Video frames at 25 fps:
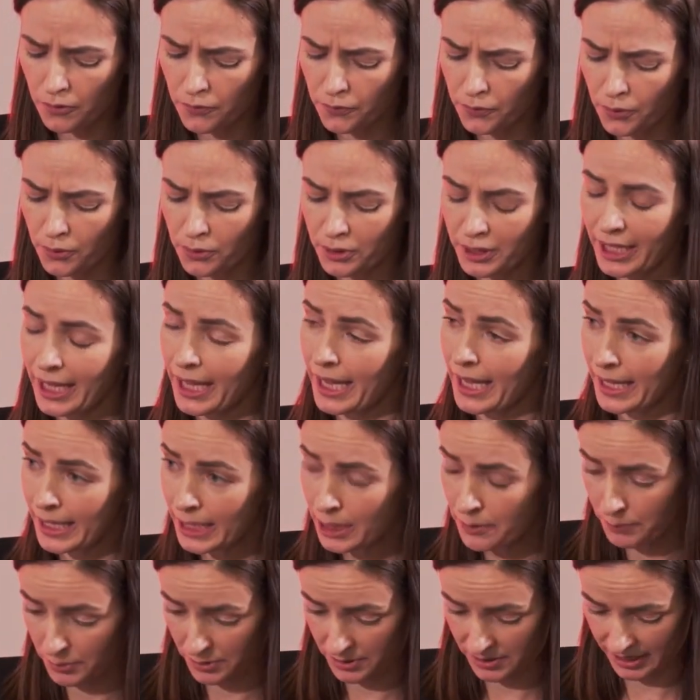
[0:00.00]

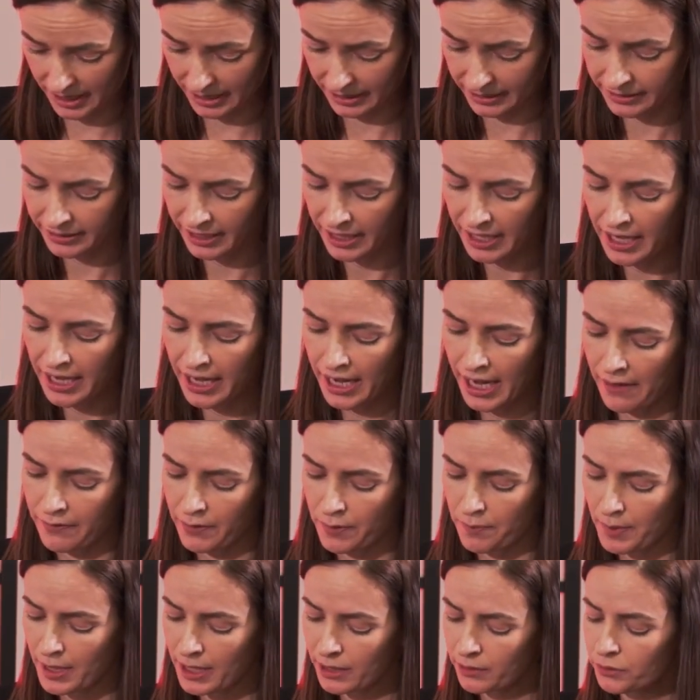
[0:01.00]
48% have
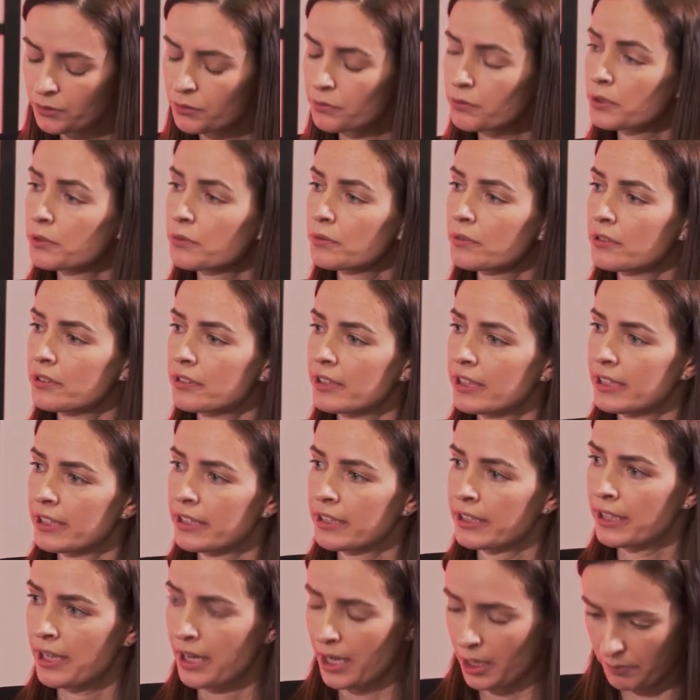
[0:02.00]
a plan to reduce
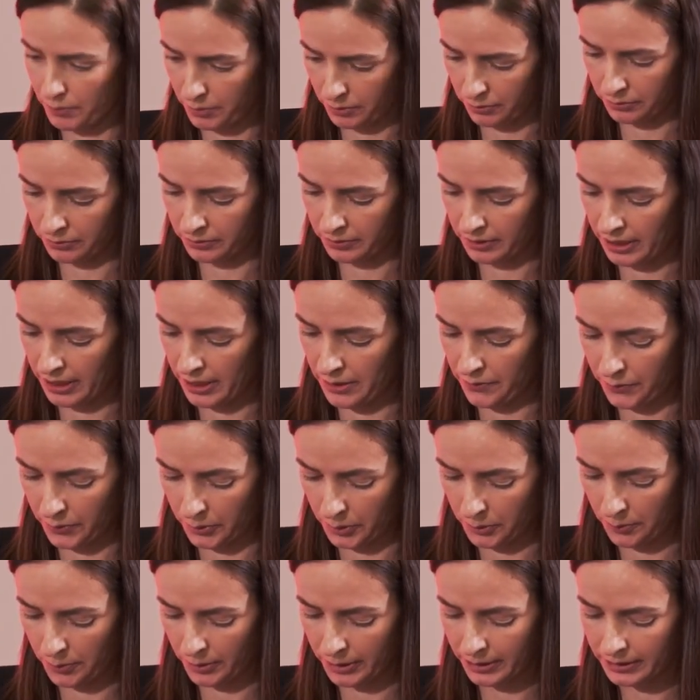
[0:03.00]
their carbon
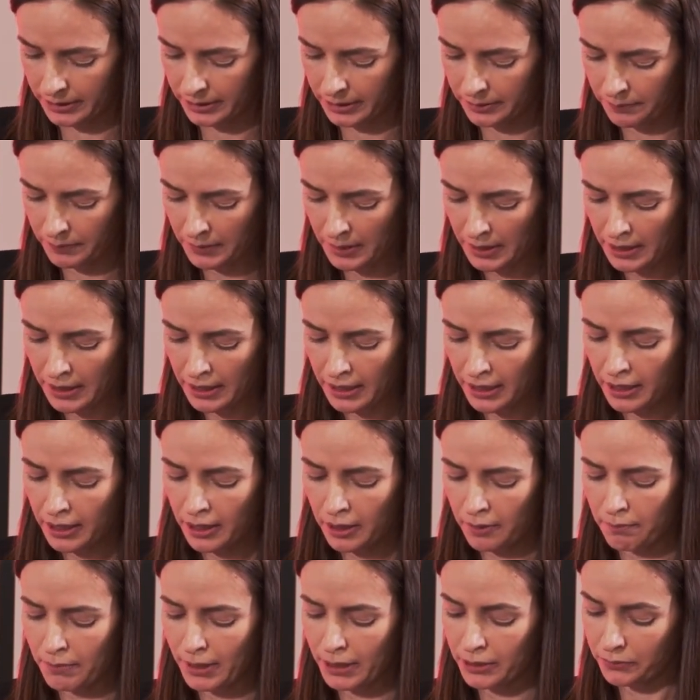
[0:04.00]
footprint.
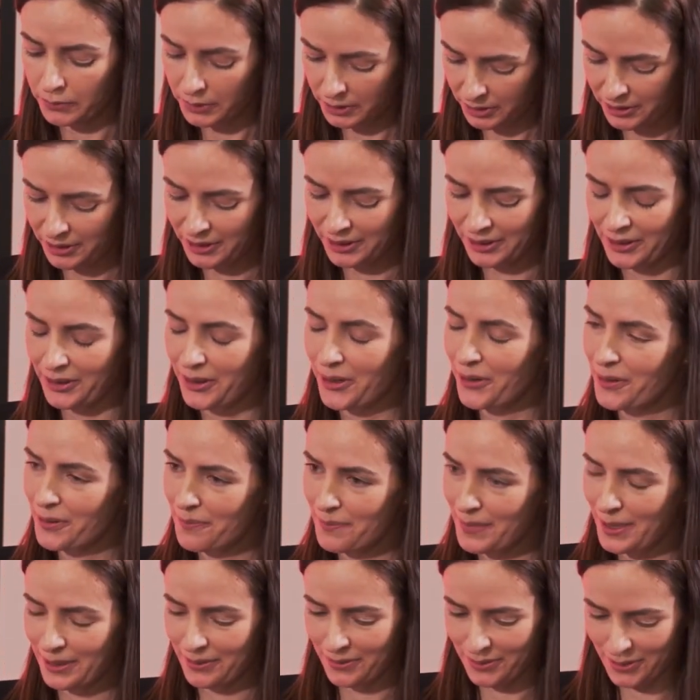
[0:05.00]
But with going
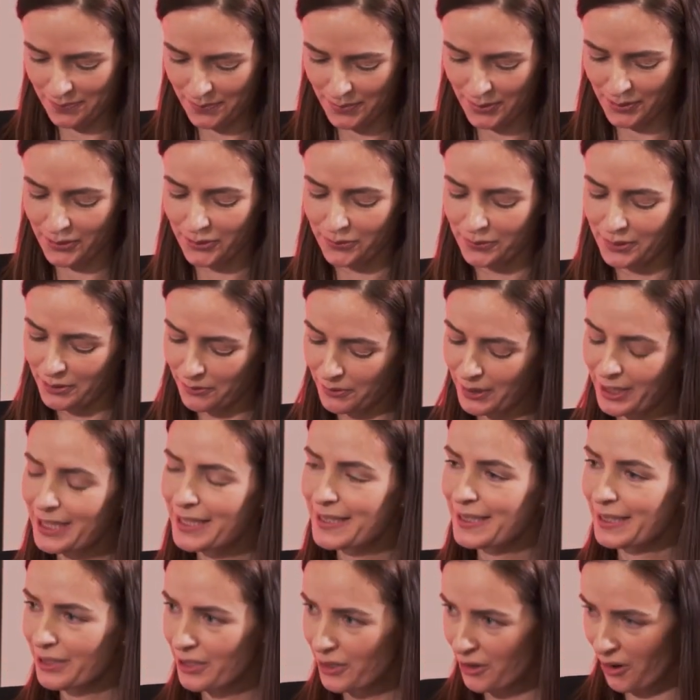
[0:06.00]
back to the point with
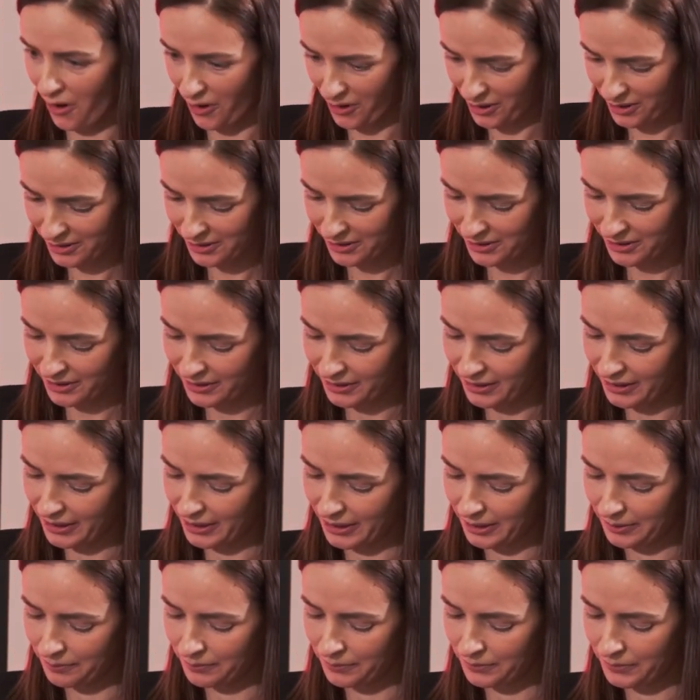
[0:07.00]
raising cost,
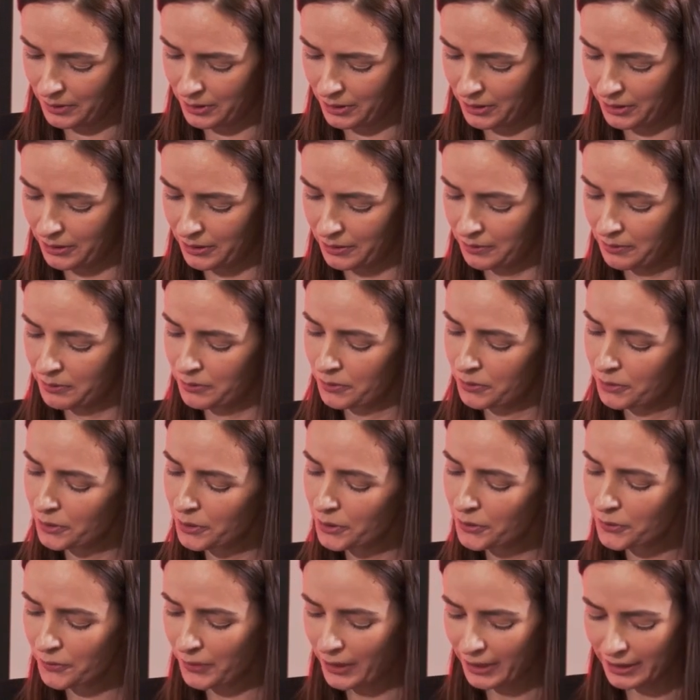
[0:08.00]
do
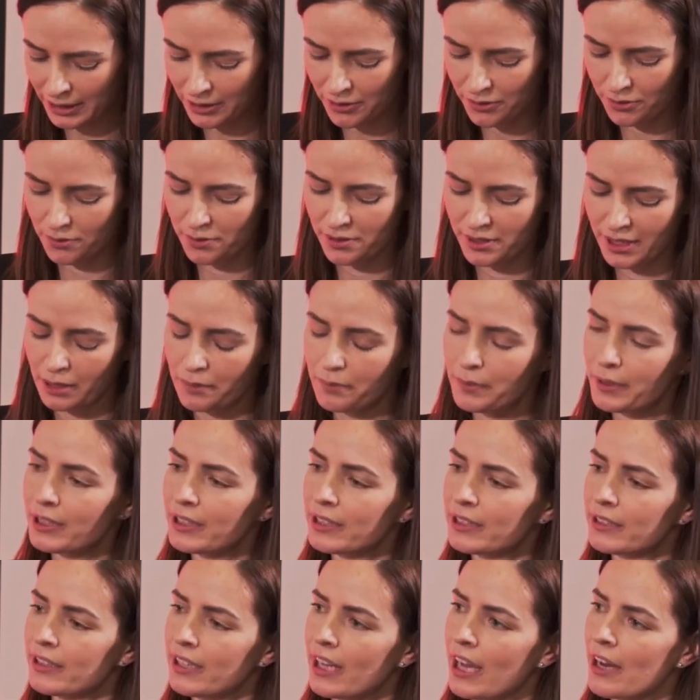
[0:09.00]
you think that
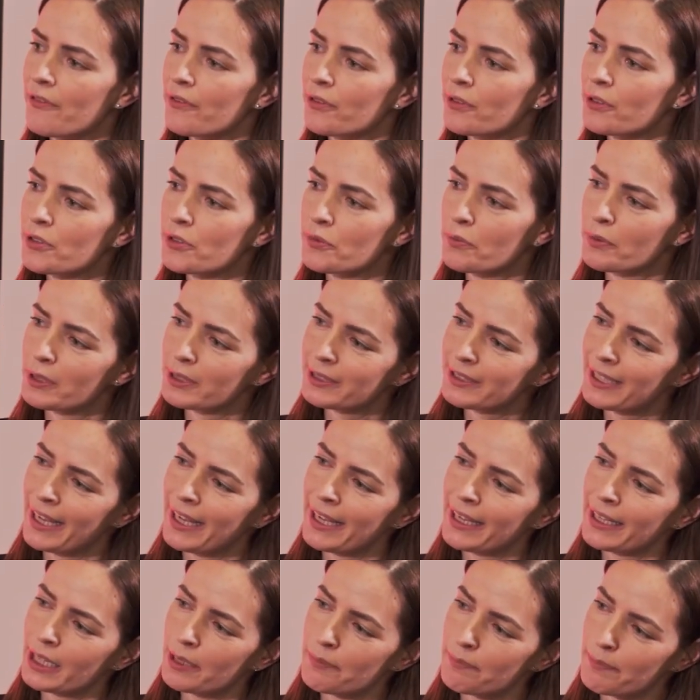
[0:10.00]
sustainability efforts will
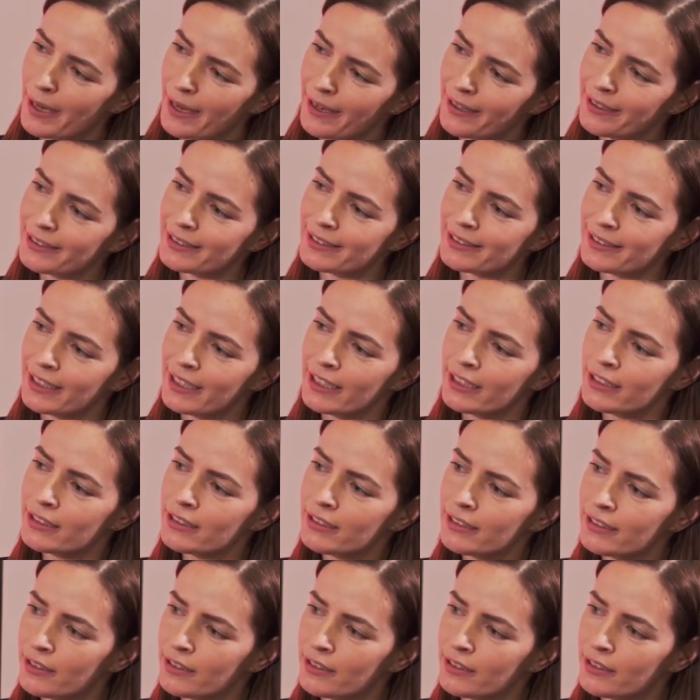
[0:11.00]
take a backseat?